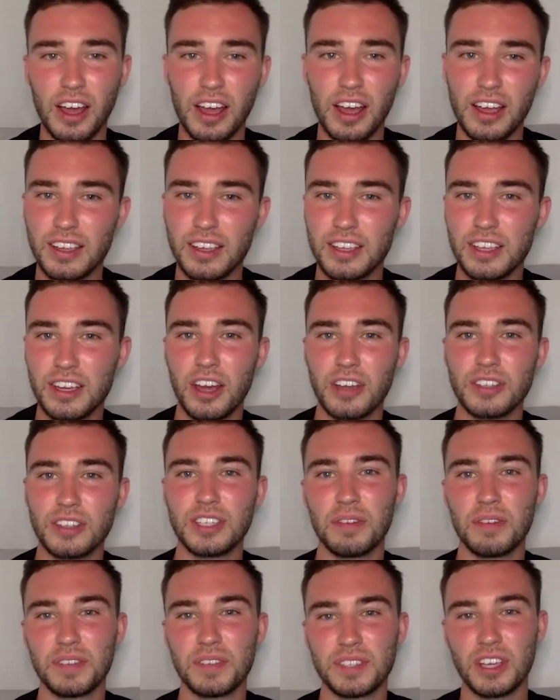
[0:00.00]

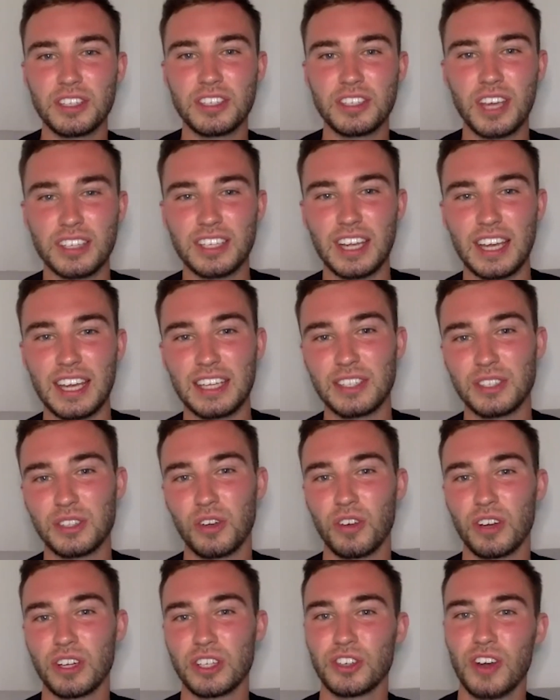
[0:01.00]
Silverstone is such a
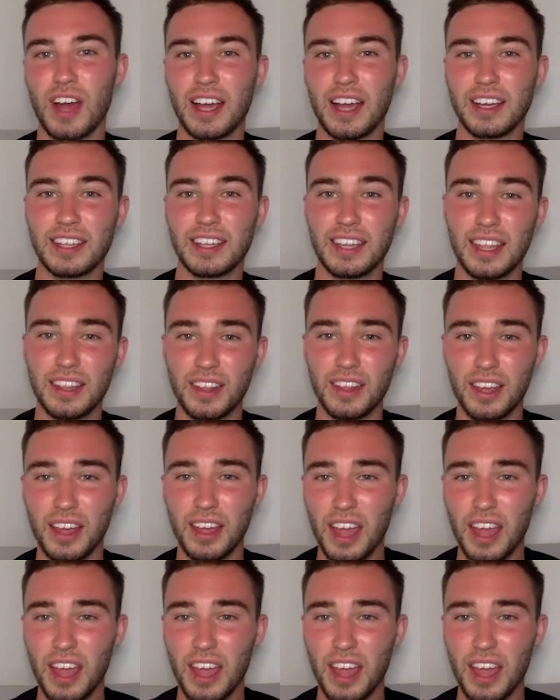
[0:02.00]
historic track, isn't it?